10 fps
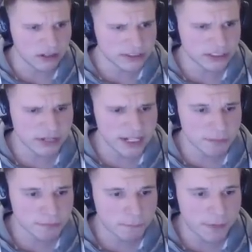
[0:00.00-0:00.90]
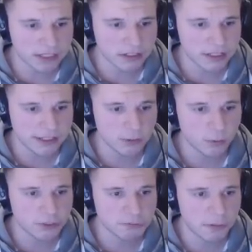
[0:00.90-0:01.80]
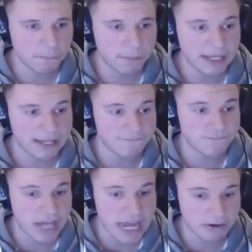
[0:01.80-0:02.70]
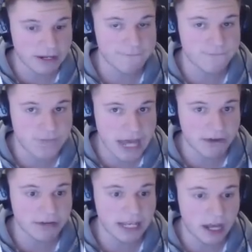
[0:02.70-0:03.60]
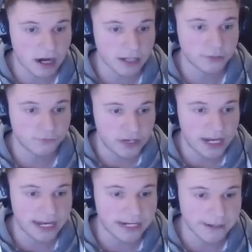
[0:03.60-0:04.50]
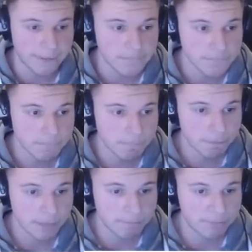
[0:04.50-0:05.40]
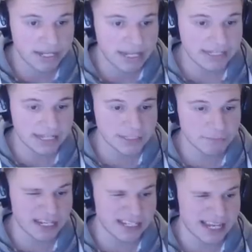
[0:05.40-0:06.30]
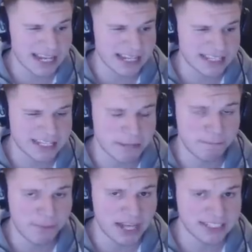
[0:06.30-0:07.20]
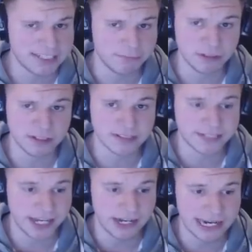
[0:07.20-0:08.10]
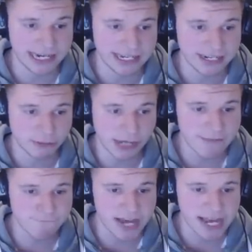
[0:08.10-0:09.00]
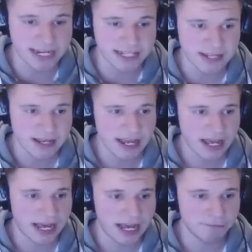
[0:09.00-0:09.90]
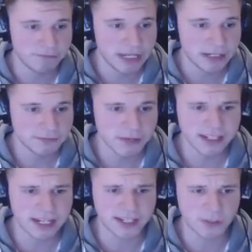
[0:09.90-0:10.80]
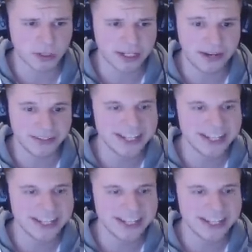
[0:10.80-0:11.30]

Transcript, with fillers: also need a propeller here, which will be very, very hard to find. But that doesn't mean that it's impossible, so I'm gonna try and find it. Um, it's probably not gonna work out.